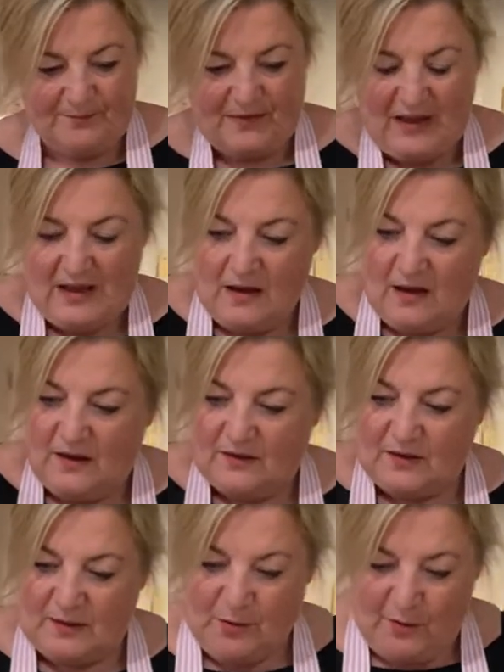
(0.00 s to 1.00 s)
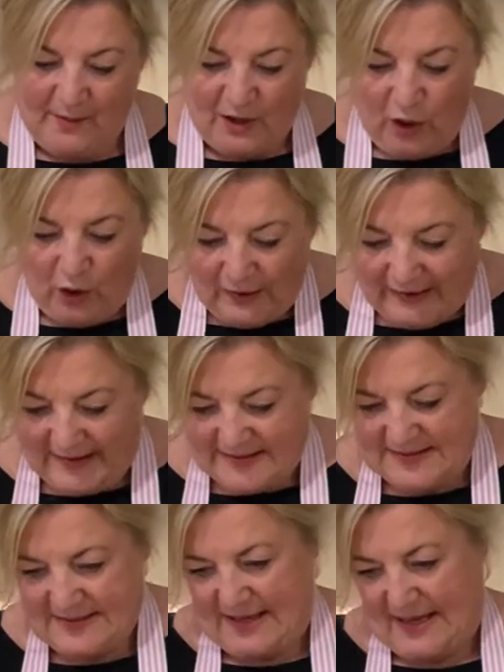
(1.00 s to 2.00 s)
So I'm going to put my collie into
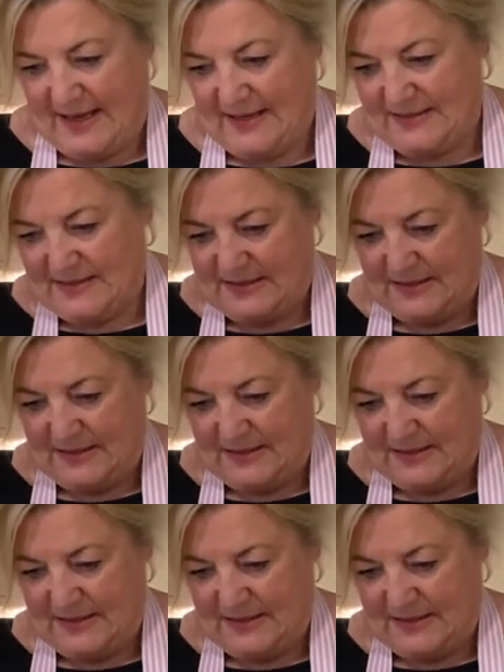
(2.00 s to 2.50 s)
that.